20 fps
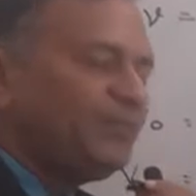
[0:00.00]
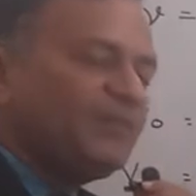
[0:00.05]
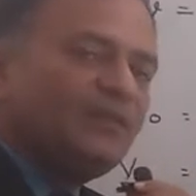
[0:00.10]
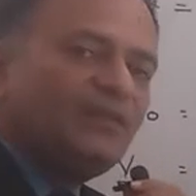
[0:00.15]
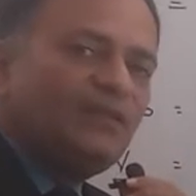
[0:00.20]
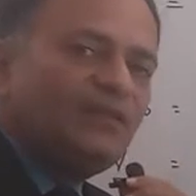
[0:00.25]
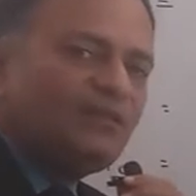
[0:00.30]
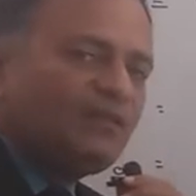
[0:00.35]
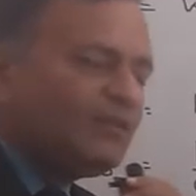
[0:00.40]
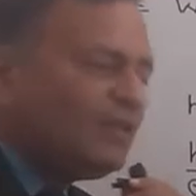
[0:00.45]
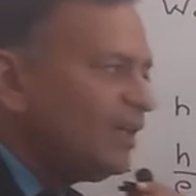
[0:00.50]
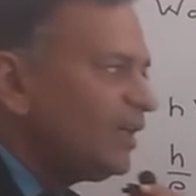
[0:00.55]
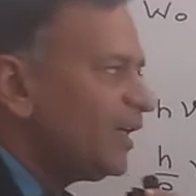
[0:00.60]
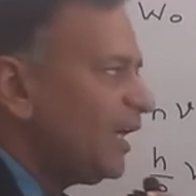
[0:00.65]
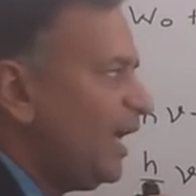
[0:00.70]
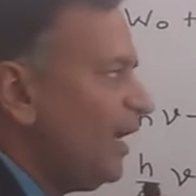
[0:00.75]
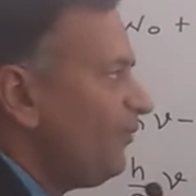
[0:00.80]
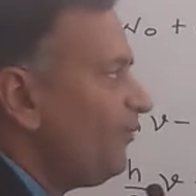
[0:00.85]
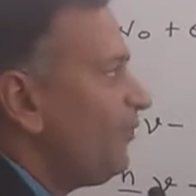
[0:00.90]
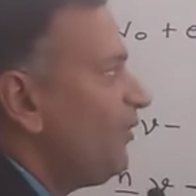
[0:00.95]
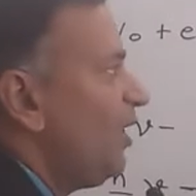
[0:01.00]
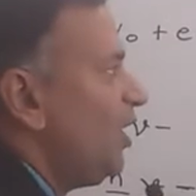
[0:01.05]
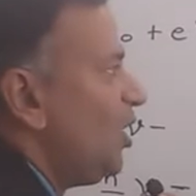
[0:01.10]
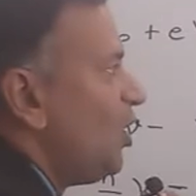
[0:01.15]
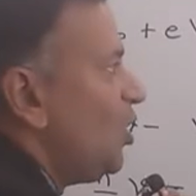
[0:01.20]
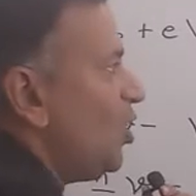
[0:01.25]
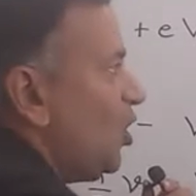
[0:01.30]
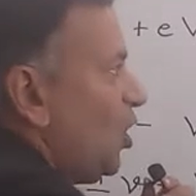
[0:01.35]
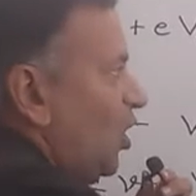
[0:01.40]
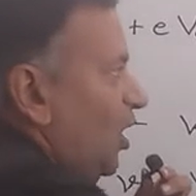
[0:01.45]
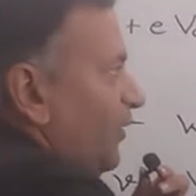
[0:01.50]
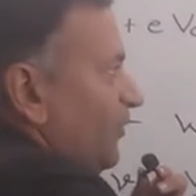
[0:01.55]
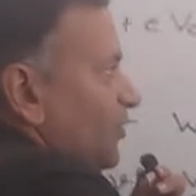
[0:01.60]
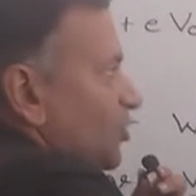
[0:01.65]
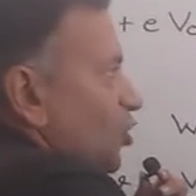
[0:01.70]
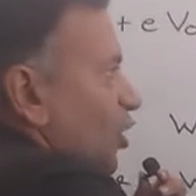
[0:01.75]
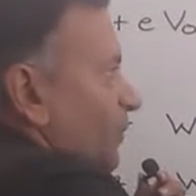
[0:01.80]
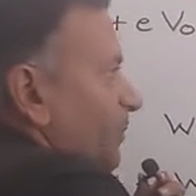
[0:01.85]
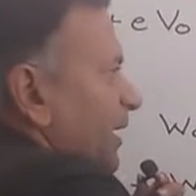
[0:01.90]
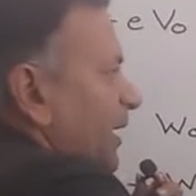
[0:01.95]
This is the graph of
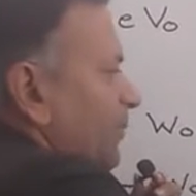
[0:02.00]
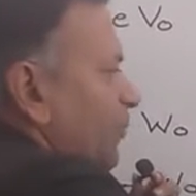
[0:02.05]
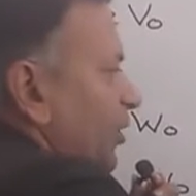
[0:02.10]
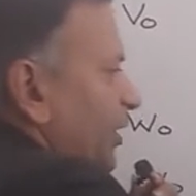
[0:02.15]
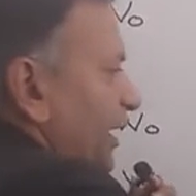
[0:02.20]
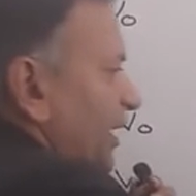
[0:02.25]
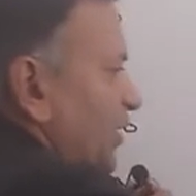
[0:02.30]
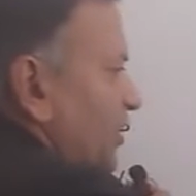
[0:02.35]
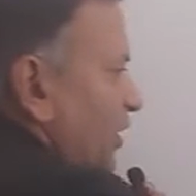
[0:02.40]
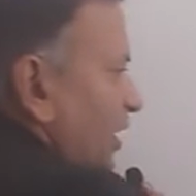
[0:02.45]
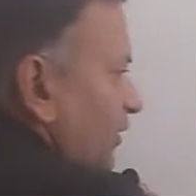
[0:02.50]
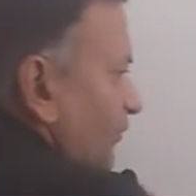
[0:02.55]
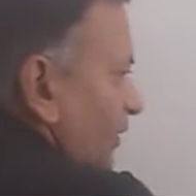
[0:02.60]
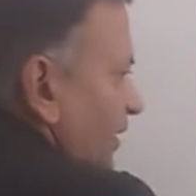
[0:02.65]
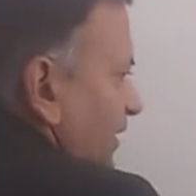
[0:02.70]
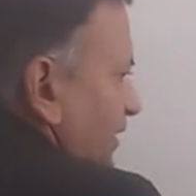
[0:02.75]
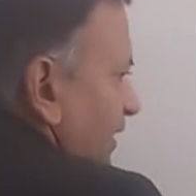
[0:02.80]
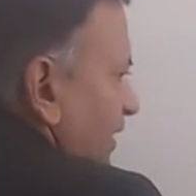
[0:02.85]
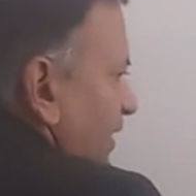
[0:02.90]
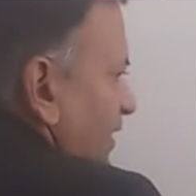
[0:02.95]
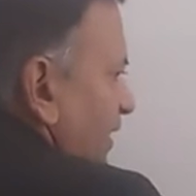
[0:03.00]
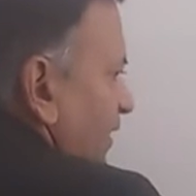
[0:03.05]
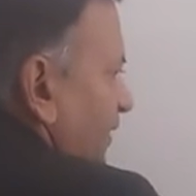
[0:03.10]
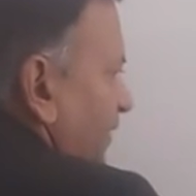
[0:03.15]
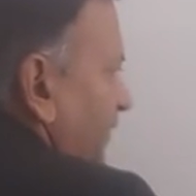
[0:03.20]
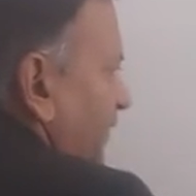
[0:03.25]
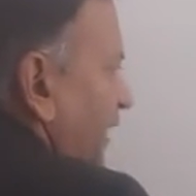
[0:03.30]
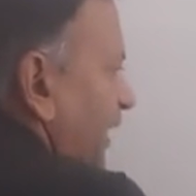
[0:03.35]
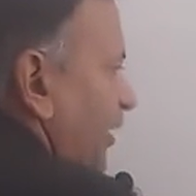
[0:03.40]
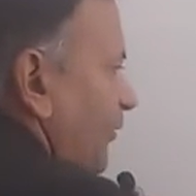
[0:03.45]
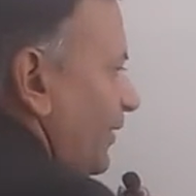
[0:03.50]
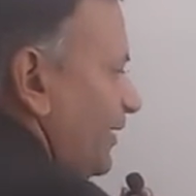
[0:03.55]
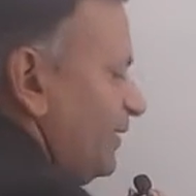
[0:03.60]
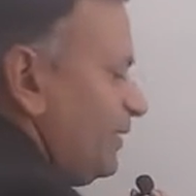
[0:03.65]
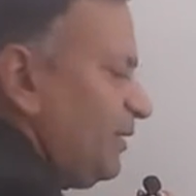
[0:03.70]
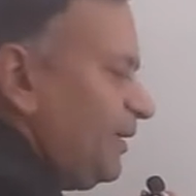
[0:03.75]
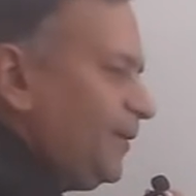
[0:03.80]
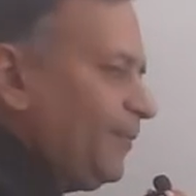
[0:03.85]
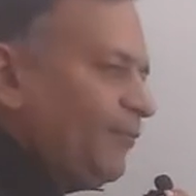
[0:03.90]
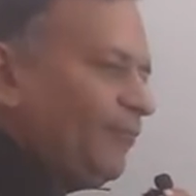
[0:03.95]
stopping potential versus
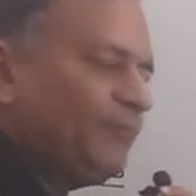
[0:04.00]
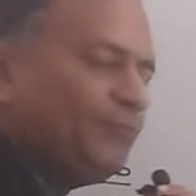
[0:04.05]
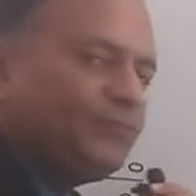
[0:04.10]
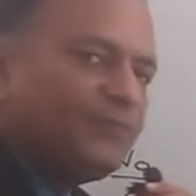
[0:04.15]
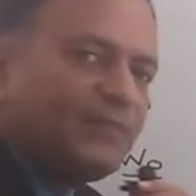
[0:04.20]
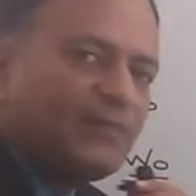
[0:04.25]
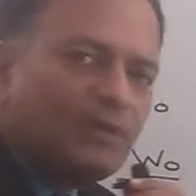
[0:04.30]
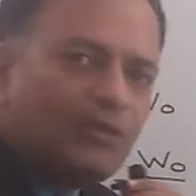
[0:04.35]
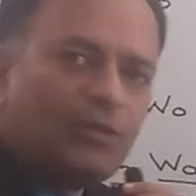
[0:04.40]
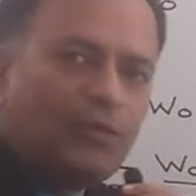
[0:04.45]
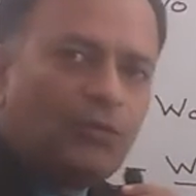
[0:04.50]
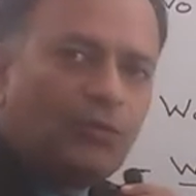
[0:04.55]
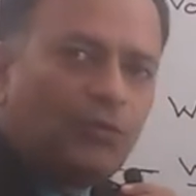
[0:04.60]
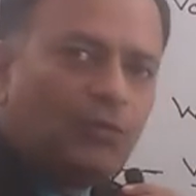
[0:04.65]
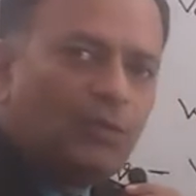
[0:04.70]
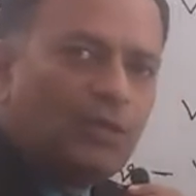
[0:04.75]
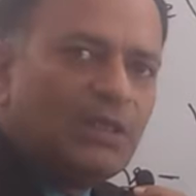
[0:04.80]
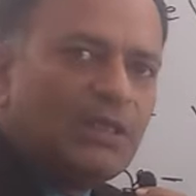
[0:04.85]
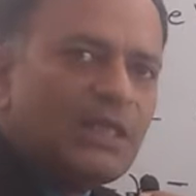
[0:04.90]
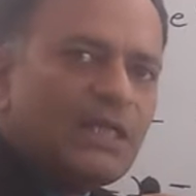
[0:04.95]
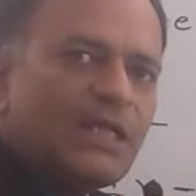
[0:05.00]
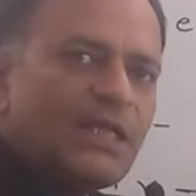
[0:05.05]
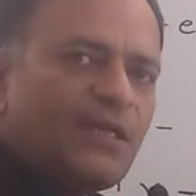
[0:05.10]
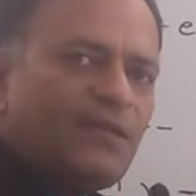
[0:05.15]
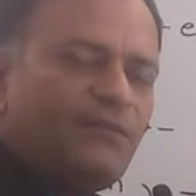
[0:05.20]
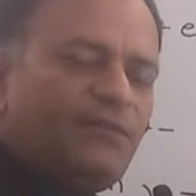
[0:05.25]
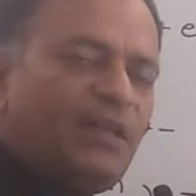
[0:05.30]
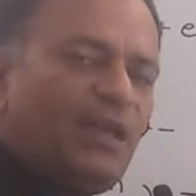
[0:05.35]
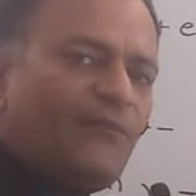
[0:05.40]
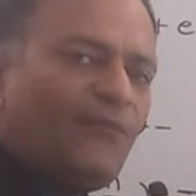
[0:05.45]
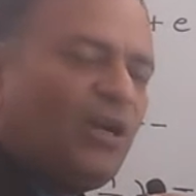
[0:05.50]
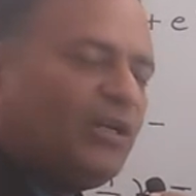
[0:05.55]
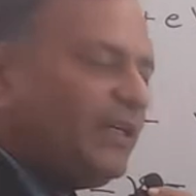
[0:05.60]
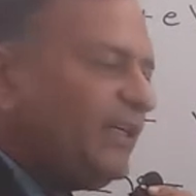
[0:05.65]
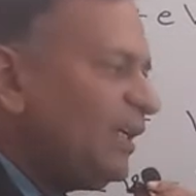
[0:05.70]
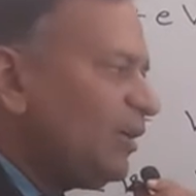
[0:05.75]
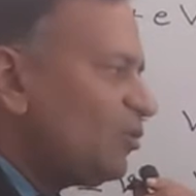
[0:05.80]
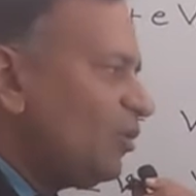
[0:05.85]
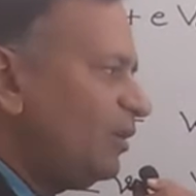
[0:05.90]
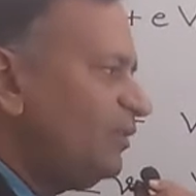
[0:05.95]
frequency. You know, we have
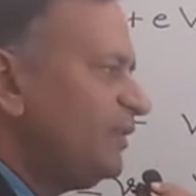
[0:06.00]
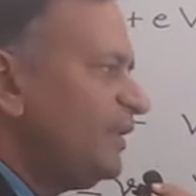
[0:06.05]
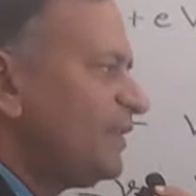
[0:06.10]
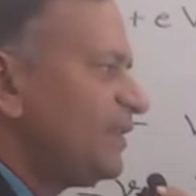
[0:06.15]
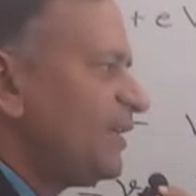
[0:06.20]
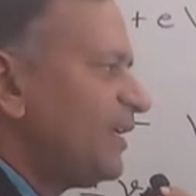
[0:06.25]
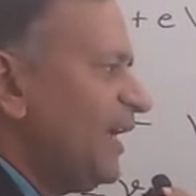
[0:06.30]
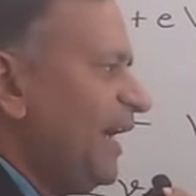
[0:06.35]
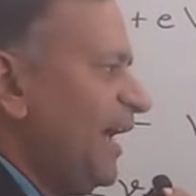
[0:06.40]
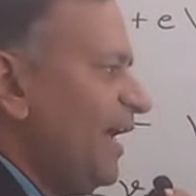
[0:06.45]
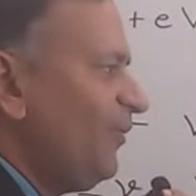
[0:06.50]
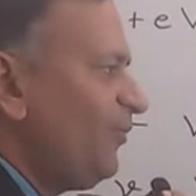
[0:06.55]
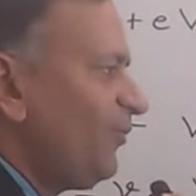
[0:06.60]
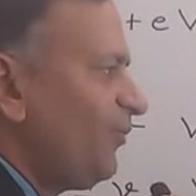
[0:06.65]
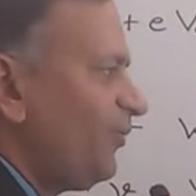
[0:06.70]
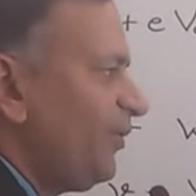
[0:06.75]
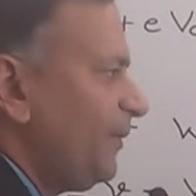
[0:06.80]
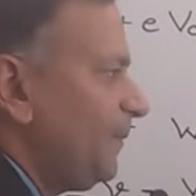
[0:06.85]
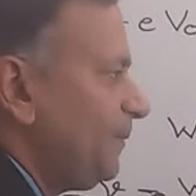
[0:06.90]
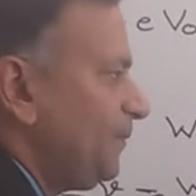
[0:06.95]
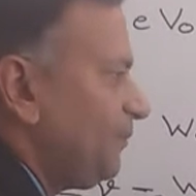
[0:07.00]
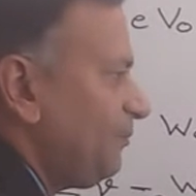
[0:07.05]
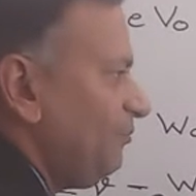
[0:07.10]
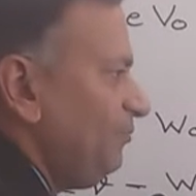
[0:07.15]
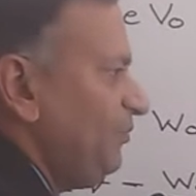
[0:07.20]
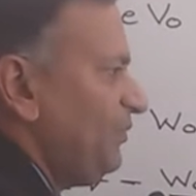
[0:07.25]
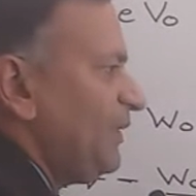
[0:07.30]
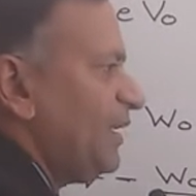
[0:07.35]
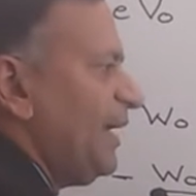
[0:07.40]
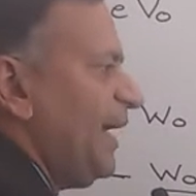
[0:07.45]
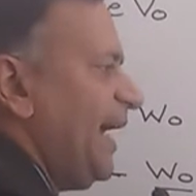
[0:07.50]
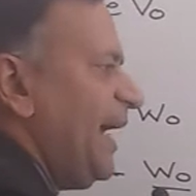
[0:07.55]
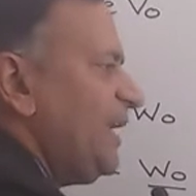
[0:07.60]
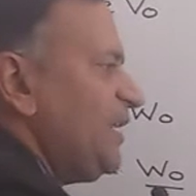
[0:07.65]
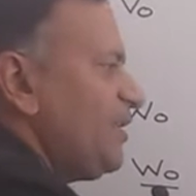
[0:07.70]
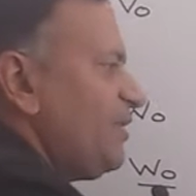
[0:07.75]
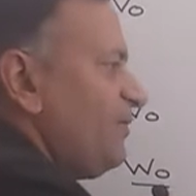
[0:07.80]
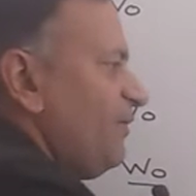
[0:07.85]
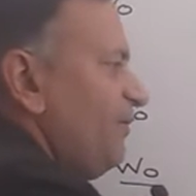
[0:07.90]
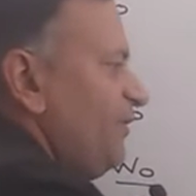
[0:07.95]
already drawn this graph
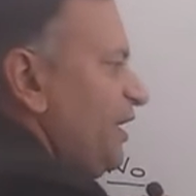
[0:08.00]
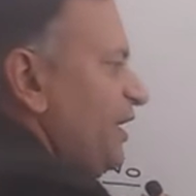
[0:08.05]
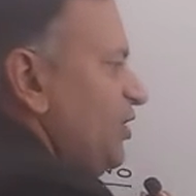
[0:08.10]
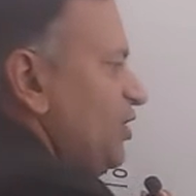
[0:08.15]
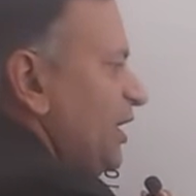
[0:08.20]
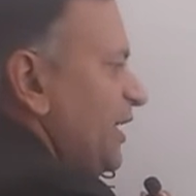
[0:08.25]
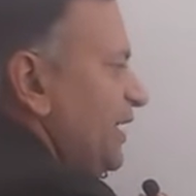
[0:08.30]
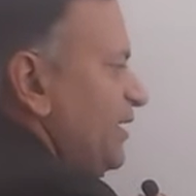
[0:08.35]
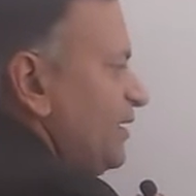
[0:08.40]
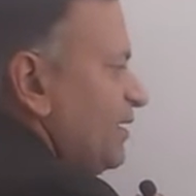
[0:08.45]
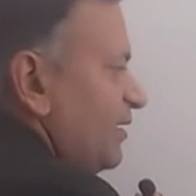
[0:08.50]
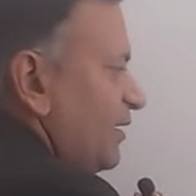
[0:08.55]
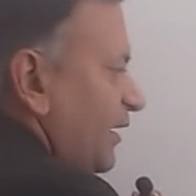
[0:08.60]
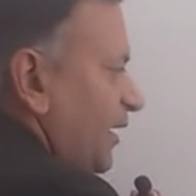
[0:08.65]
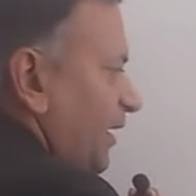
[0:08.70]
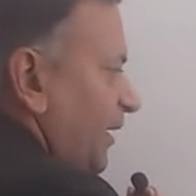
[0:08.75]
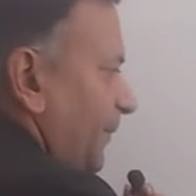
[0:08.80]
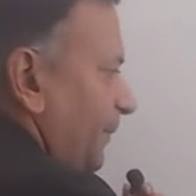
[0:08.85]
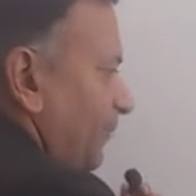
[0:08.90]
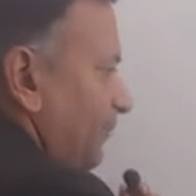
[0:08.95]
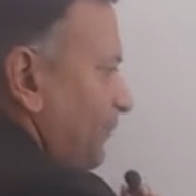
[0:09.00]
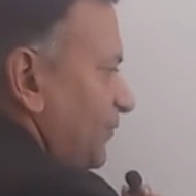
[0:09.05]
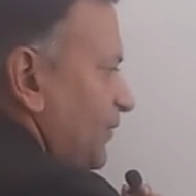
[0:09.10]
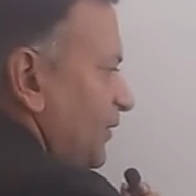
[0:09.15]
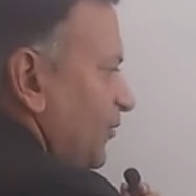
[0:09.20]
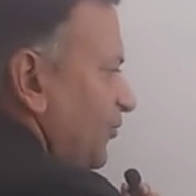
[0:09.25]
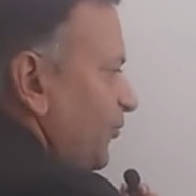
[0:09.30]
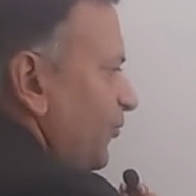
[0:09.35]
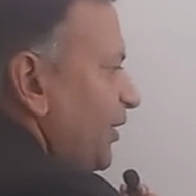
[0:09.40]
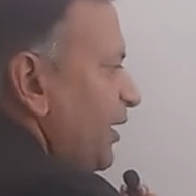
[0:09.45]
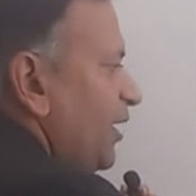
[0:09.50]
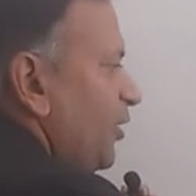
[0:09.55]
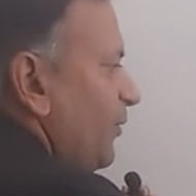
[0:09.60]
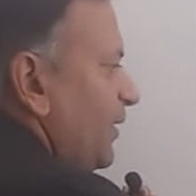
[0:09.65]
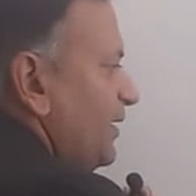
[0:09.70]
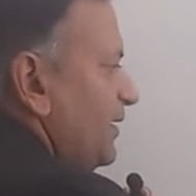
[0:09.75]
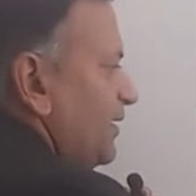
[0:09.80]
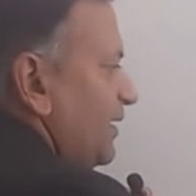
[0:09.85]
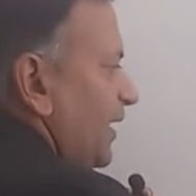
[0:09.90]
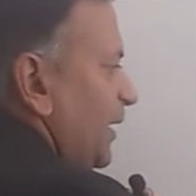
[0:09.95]
as we change the
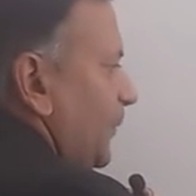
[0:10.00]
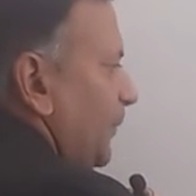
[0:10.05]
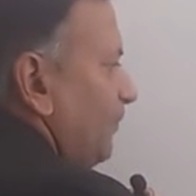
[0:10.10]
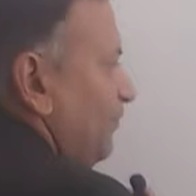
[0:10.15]
frequency.